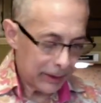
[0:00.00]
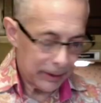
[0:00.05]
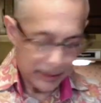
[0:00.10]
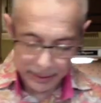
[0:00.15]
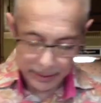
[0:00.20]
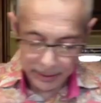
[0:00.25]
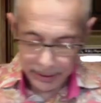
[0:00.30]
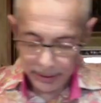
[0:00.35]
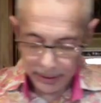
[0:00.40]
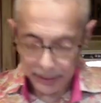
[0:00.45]

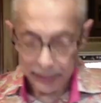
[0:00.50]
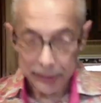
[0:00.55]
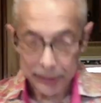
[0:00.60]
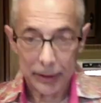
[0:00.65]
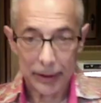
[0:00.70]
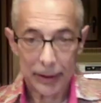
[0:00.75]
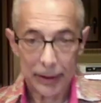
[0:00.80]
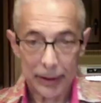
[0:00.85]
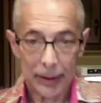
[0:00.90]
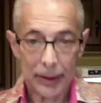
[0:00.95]
this is a little
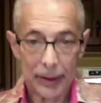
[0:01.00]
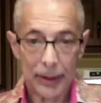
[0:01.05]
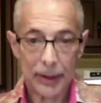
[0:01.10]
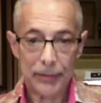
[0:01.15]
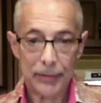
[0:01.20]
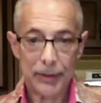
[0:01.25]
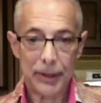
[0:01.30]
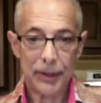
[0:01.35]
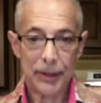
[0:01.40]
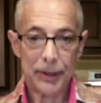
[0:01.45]
trickier because
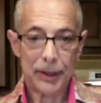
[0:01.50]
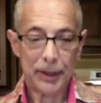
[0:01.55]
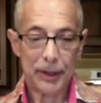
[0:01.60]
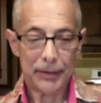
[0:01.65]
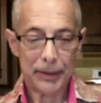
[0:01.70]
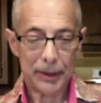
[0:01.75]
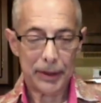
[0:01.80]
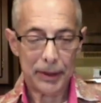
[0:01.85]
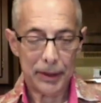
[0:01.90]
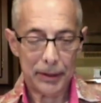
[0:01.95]
you have to
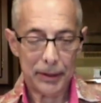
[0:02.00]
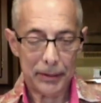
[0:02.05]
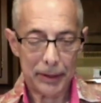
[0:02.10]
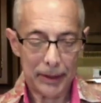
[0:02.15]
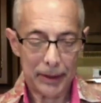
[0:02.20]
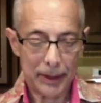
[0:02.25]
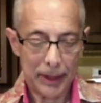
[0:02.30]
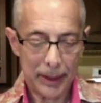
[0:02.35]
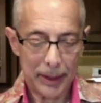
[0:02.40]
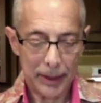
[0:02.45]
do it with your
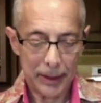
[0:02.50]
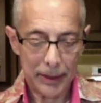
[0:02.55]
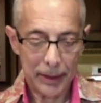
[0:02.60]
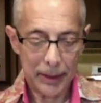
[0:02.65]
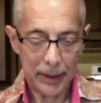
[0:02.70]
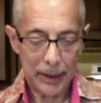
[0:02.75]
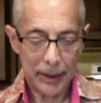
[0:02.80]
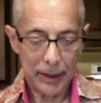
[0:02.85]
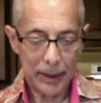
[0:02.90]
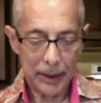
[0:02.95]
hand.
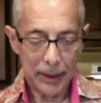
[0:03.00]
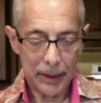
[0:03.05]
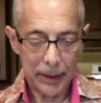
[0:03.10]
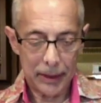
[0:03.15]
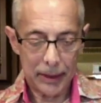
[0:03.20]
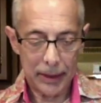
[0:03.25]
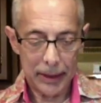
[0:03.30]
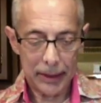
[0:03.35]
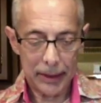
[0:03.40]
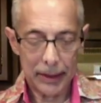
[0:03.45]
You
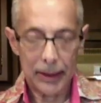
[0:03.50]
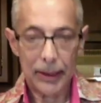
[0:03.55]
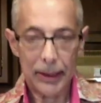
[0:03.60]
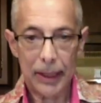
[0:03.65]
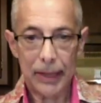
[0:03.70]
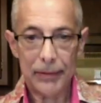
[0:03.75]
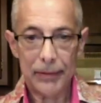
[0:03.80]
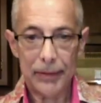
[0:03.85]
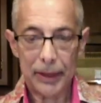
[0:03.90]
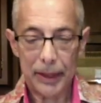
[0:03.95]
get the
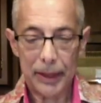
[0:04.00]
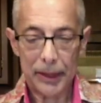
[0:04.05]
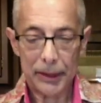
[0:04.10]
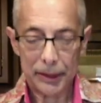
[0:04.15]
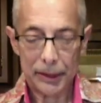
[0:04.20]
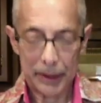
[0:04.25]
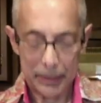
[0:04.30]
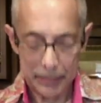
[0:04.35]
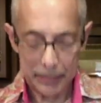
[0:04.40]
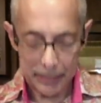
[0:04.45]
knife, you need a
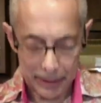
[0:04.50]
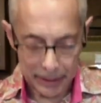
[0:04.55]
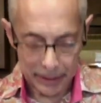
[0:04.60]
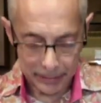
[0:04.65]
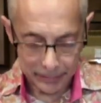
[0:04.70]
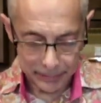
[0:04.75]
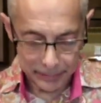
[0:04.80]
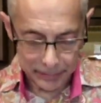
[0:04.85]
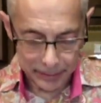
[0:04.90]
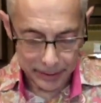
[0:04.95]
sharp knife,
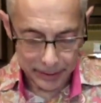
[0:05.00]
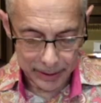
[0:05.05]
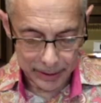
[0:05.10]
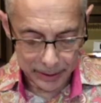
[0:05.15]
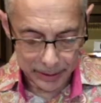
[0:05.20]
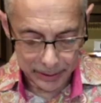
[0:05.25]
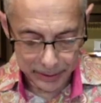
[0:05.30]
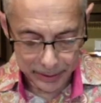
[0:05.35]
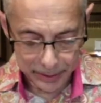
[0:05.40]
and you